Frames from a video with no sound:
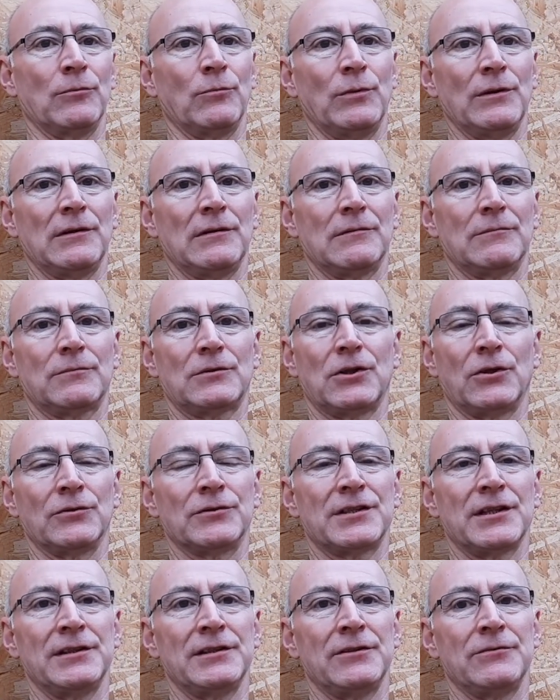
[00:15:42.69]
We'll
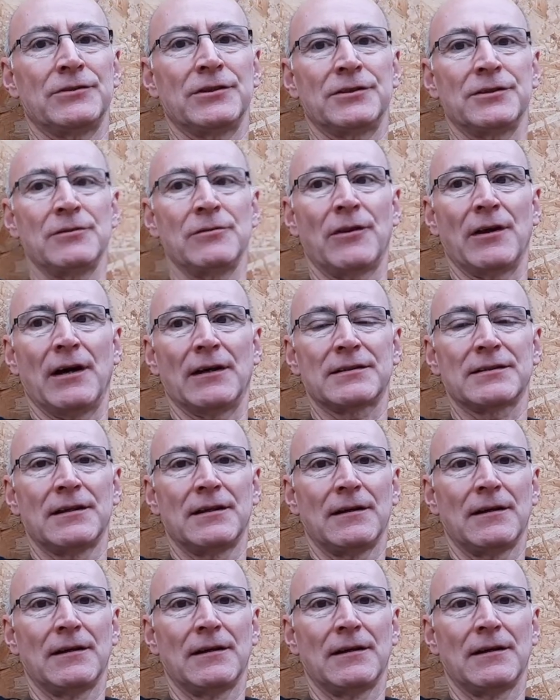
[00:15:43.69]
continue to do that.